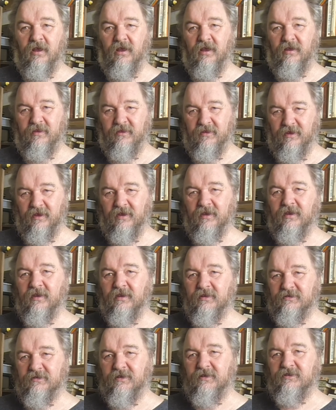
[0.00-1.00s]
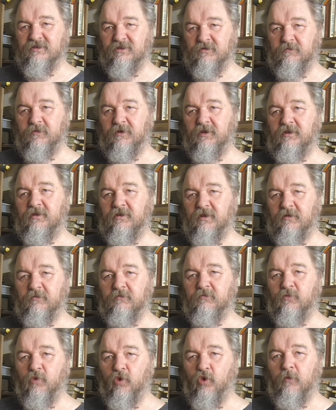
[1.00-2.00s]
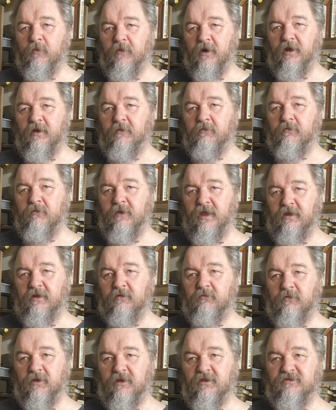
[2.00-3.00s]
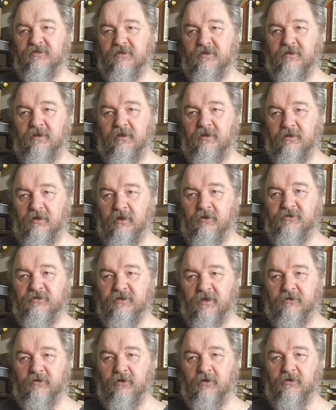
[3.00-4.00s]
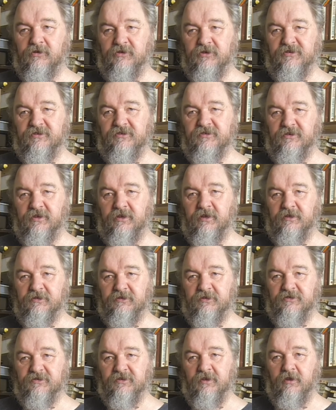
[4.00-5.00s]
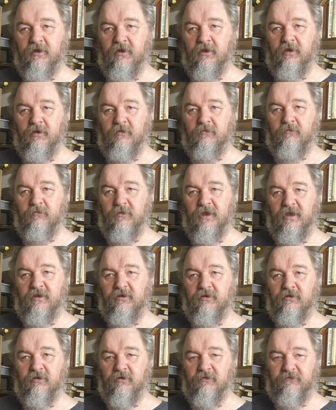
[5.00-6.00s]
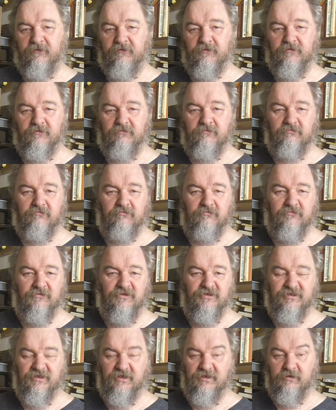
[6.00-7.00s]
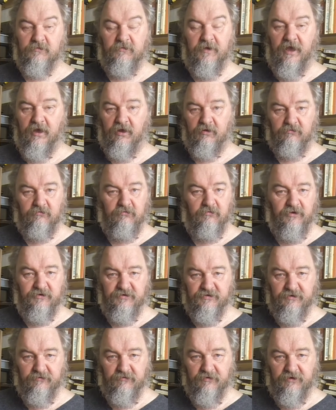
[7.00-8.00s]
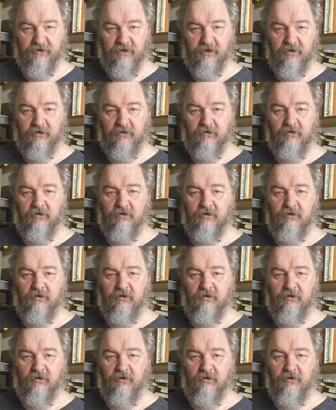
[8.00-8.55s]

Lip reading: I think it tends to be done more by men, because in low technology societies, men often sit about most of the day,